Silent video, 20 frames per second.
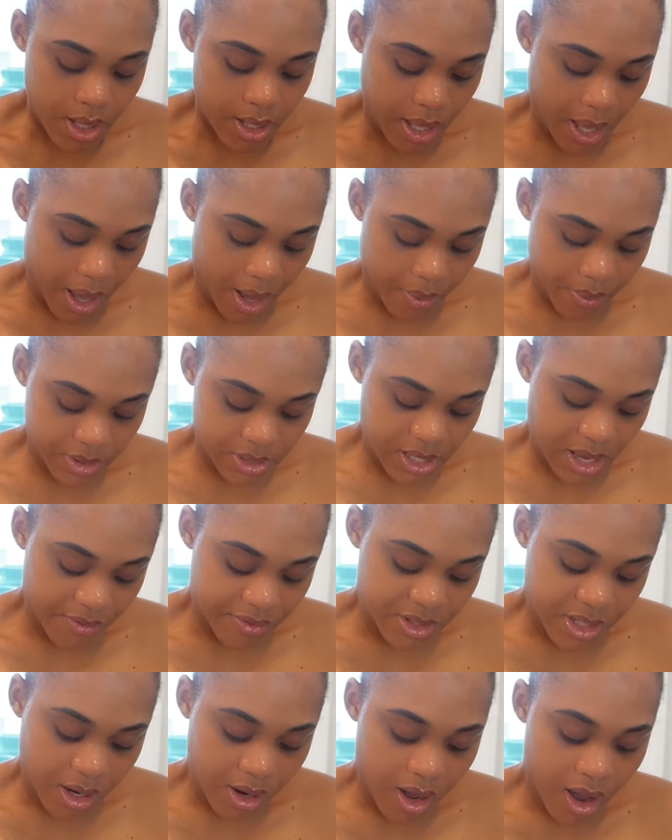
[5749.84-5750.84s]
Yeah, I was
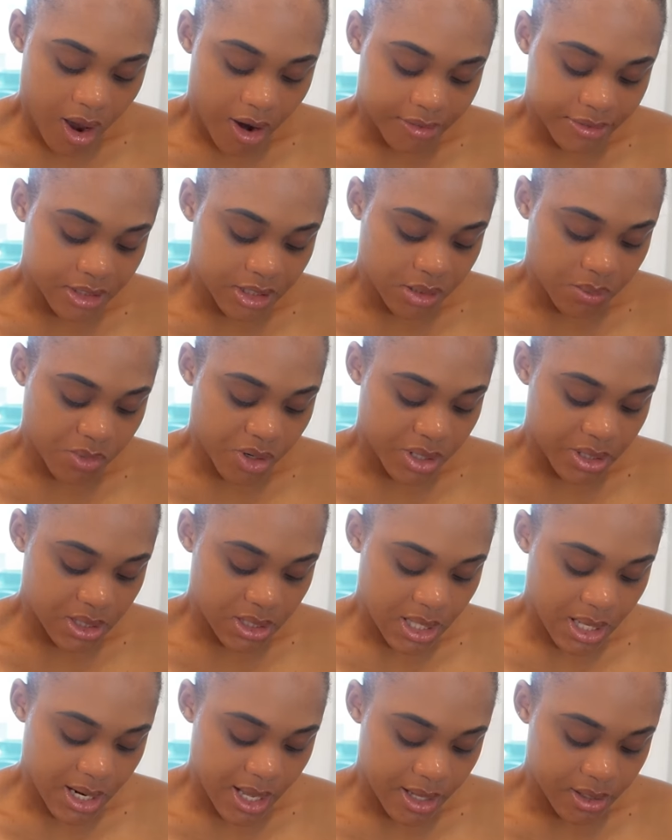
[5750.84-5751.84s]
having a cough this
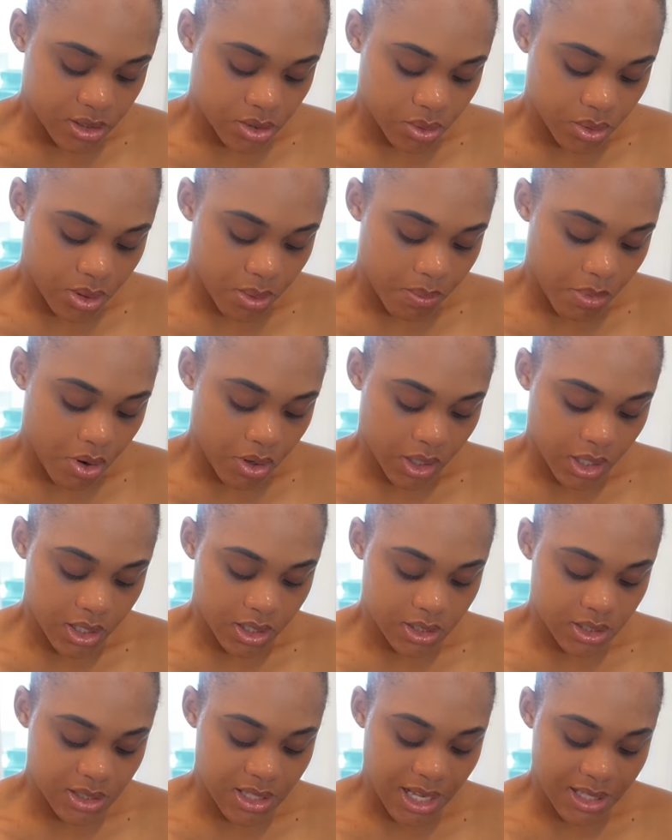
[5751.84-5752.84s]
morning and I took the
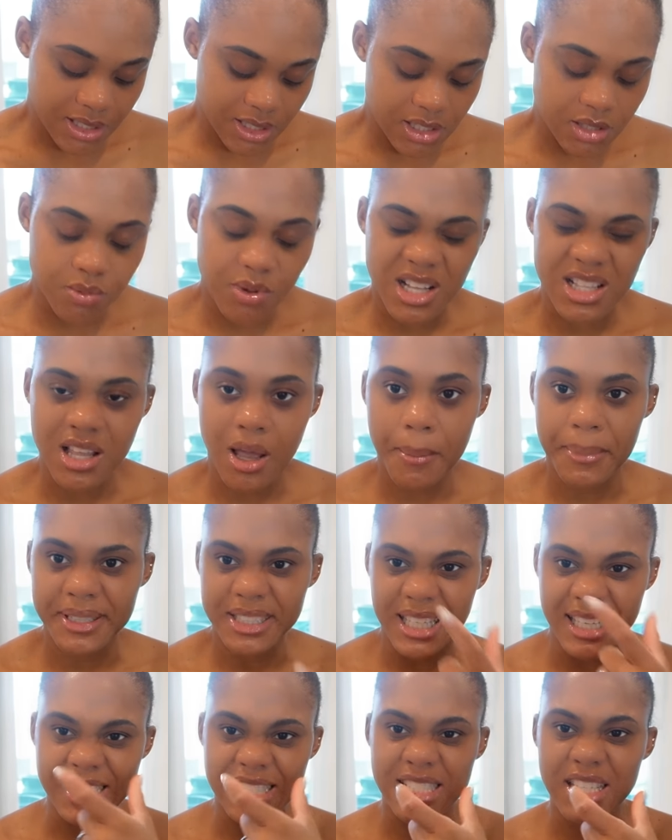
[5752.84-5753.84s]
Buckley's. That is better,
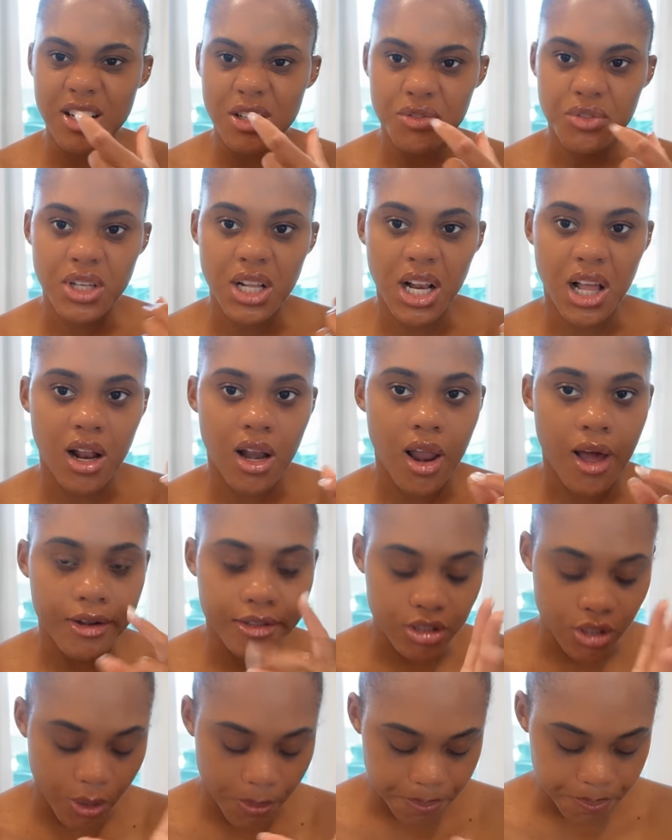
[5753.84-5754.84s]
but I still feel
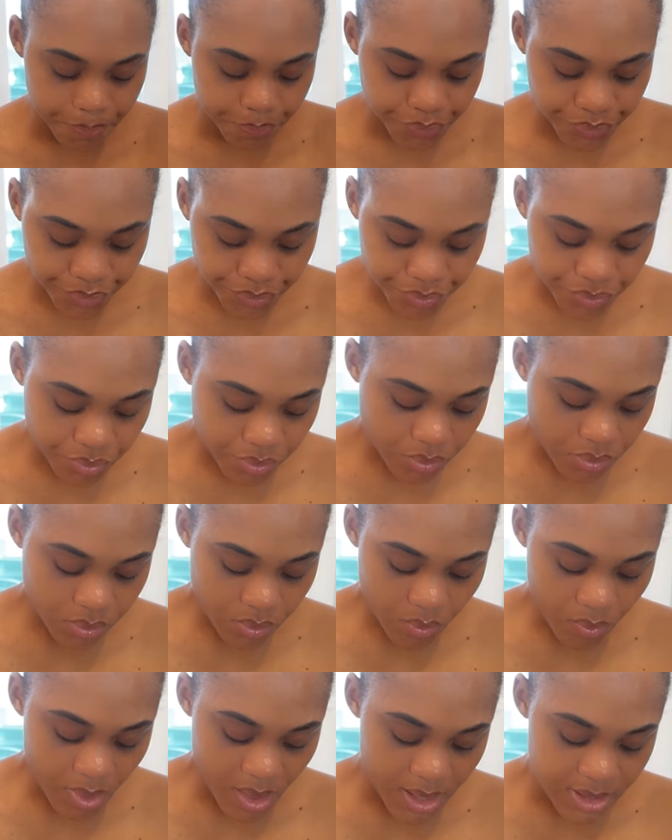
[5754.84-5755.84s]
clogged up.
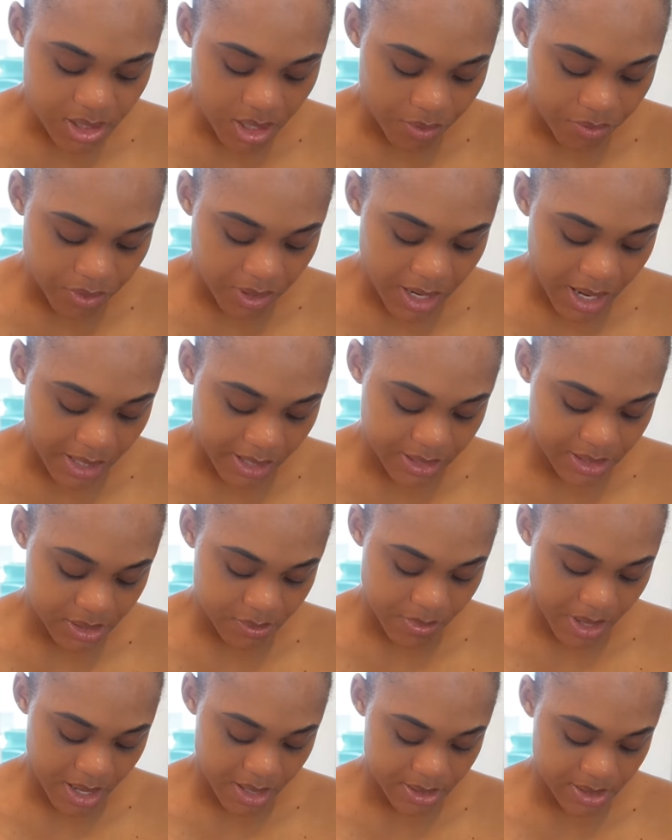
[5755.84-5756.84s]
So I feel like
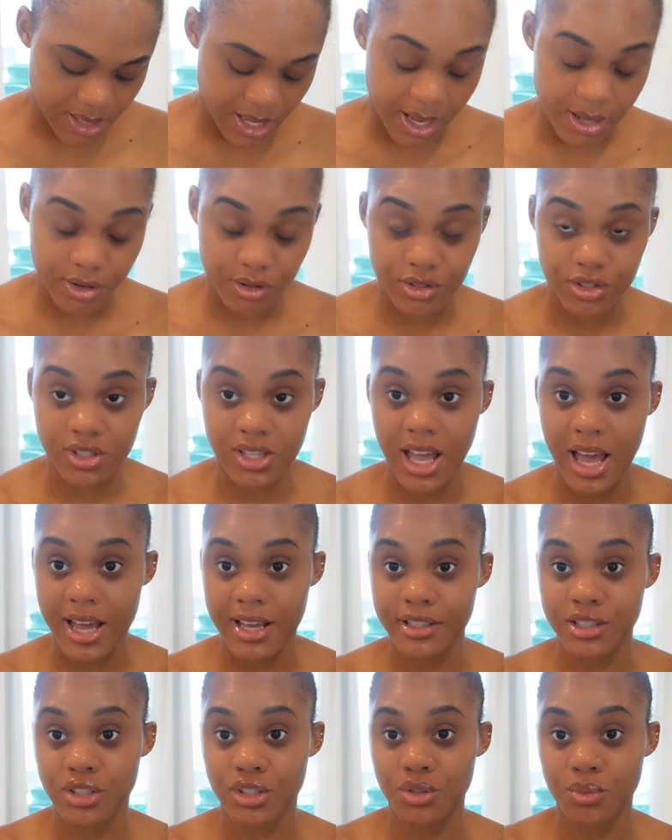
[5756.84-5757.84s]
it's my sinus.
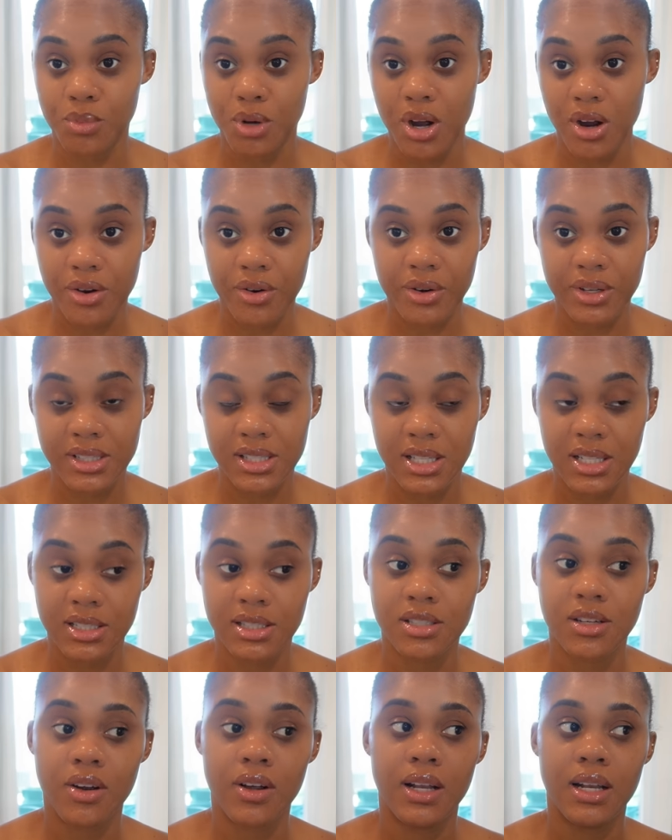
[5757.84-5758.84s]
Guys, tomorrow is
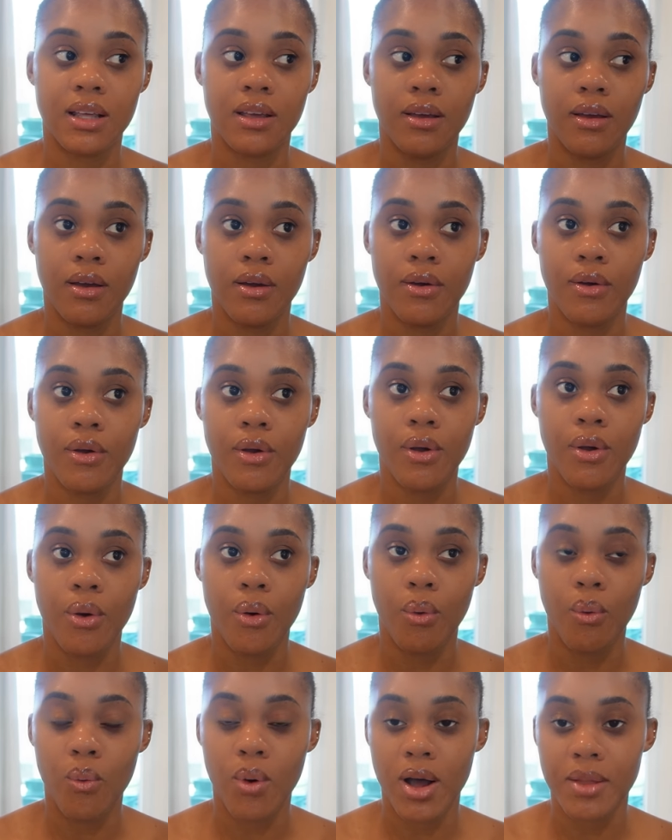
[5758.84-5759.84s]
literally
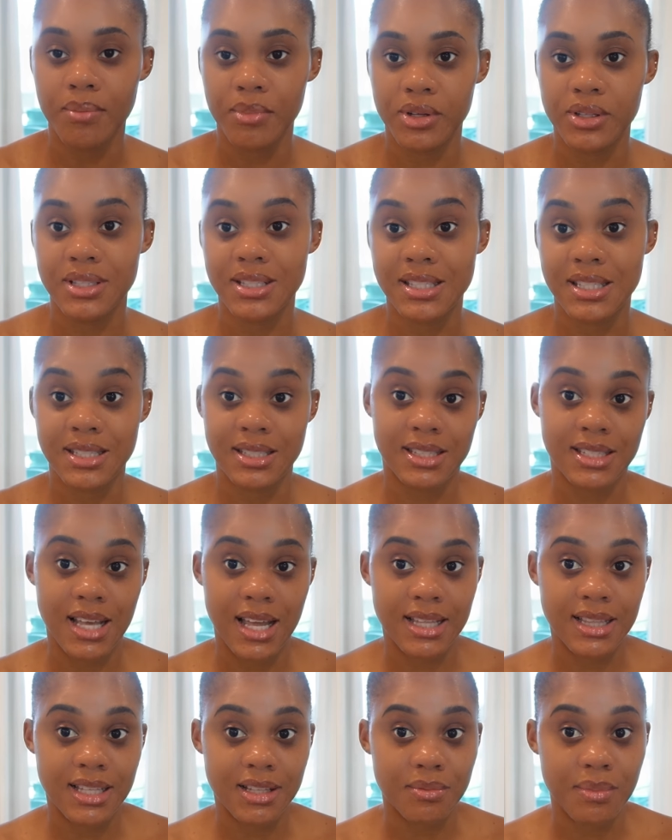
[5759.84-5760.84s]
one month since
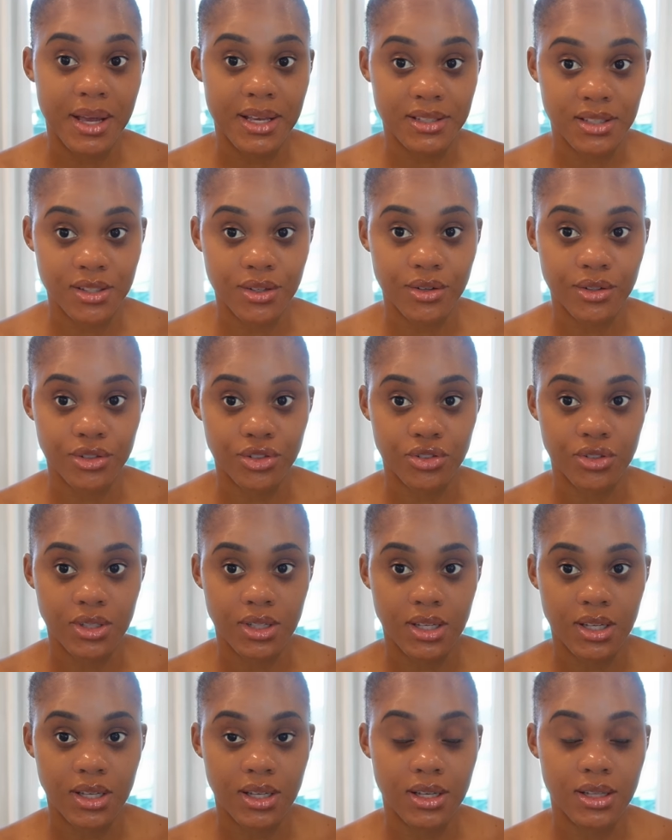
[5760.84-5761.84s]
I did my surgery.
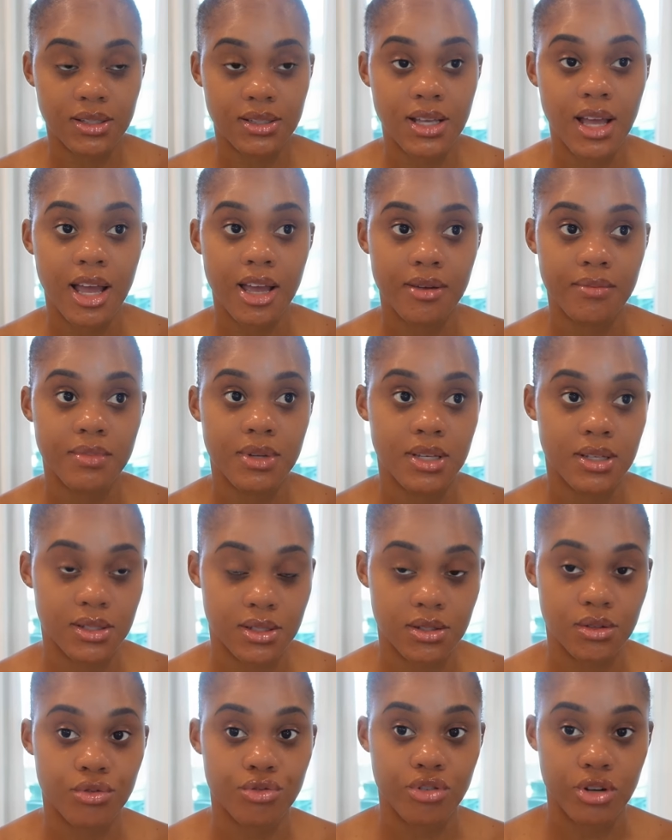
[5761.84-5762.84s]
Time
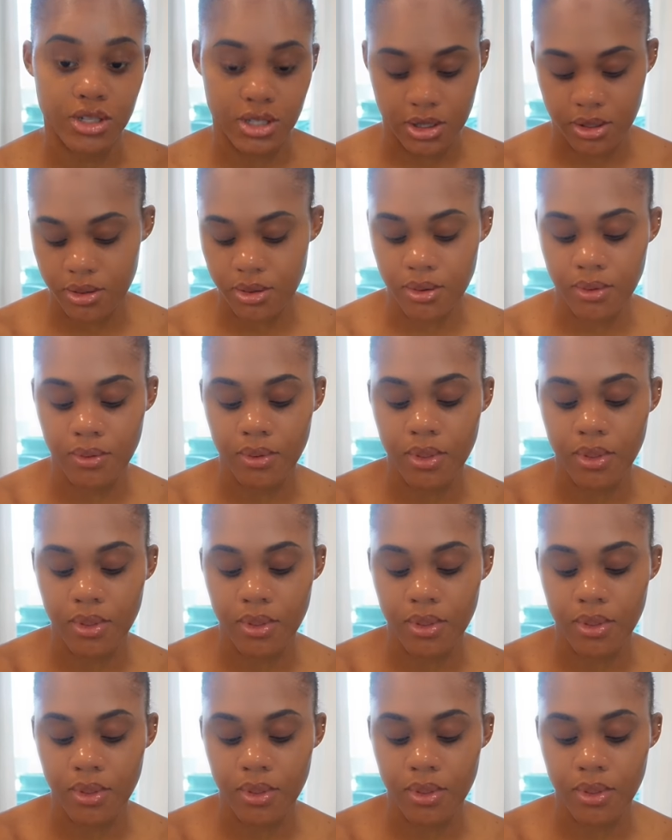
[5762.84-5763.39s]
is running.